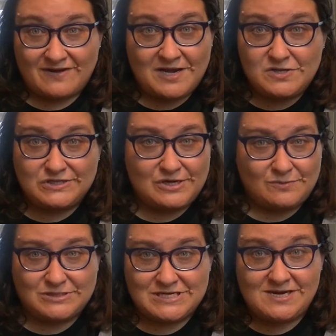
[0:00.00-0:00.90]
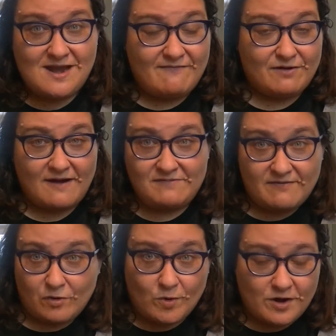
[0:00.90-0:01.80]
And I usually almost never, I've
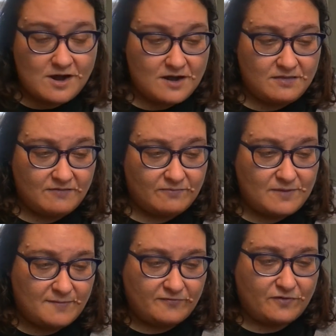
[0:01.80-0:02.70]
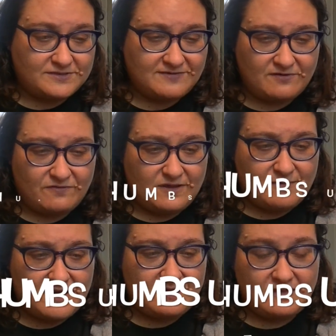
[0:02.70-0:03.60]
never ordered anything from there before. It's never really
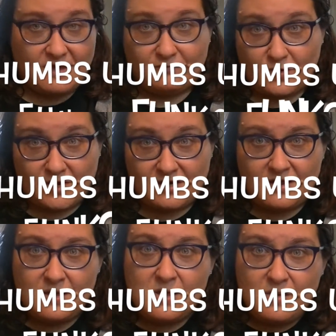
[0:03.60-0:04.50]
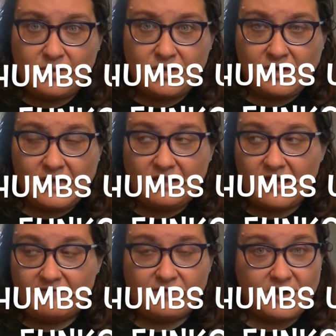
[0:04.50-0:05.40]
been anything I've wanted. But you can get a
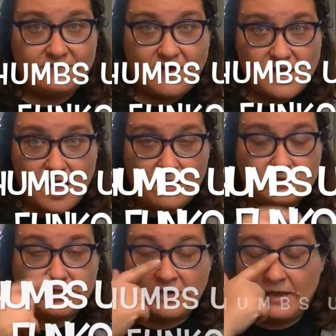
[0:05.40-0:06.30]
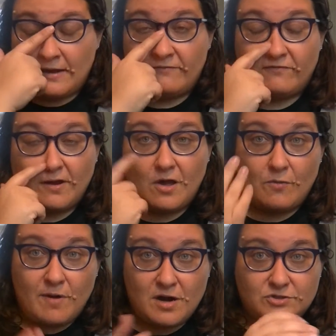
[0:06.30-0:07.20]
lot of Freddy Funkos. You can get
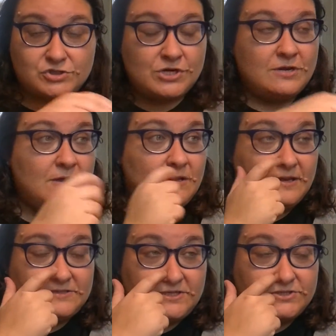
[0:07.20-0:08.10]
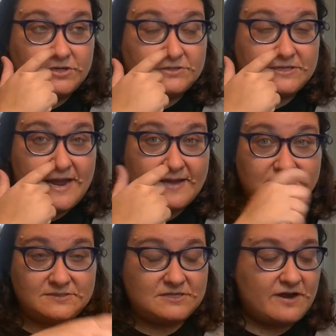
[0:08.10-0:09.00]
Funko merch, like t-shirts and hats
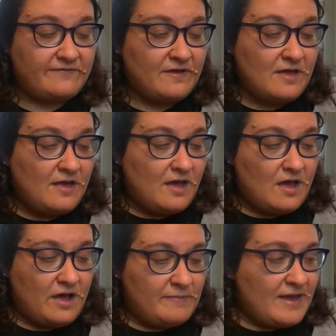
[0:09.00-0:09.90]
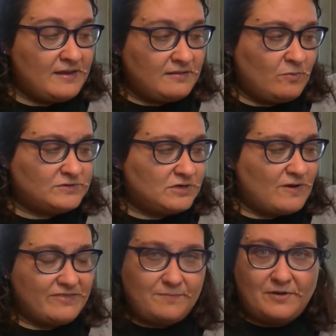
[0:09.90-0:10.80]
and stuff. And once in a
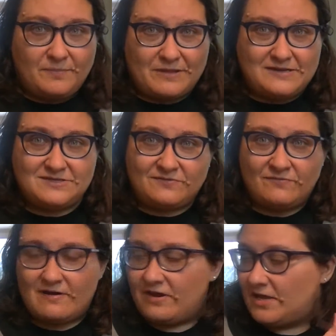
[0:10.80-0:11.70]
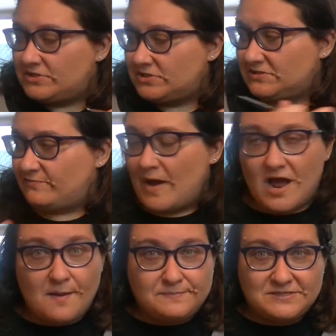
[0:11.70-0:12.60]
while they put up like different variations of
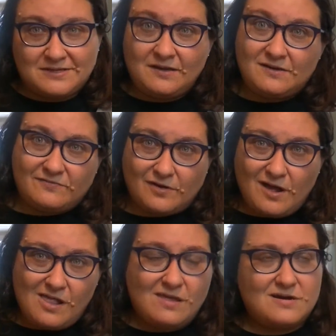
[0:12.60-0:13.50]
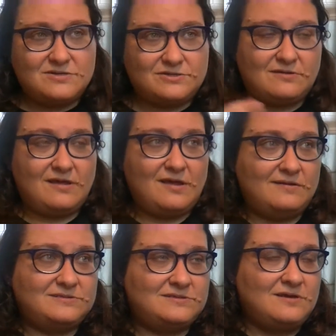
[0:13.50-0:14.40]
Pops, like in different colors or
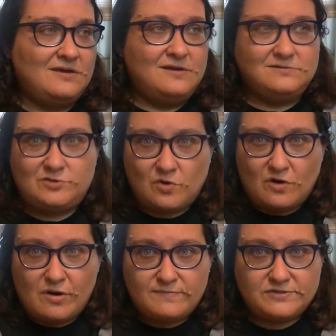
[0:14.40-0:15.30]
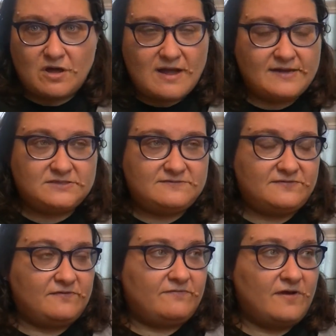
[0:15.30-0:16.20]
things. Dorbs, all kinds of
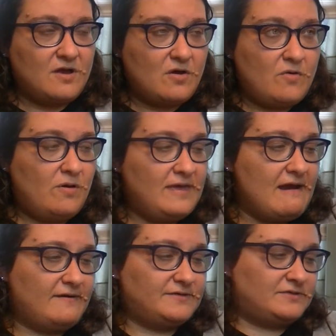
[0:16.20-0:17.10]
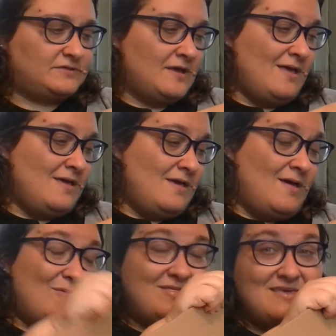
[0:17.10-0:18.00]
different Funko characters.
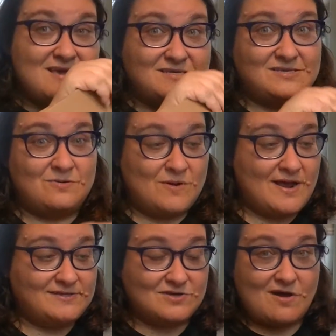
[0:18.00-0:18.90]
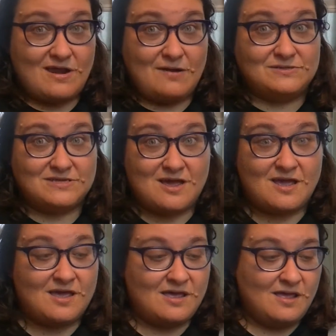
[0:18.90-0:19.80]
But this, when I saw it, I was
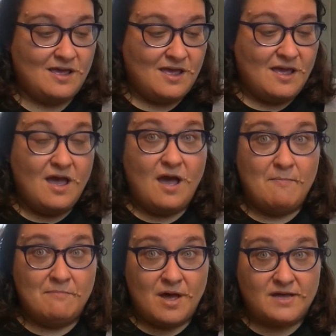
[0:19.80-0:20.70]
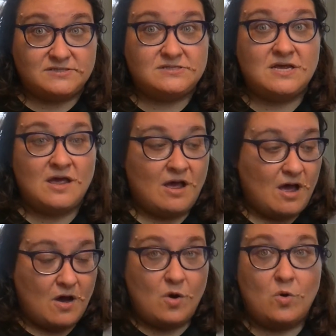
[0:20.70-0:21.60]
like, must
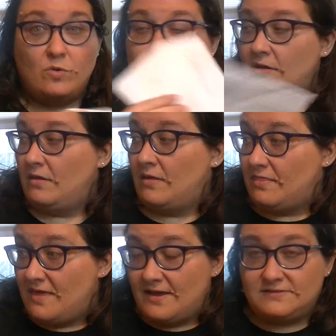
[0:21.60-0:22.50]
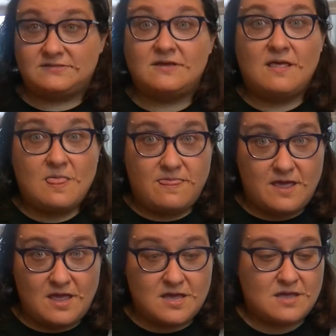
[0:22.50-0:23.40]
own this
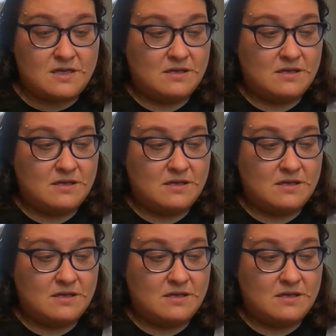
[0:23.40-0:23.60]
thing.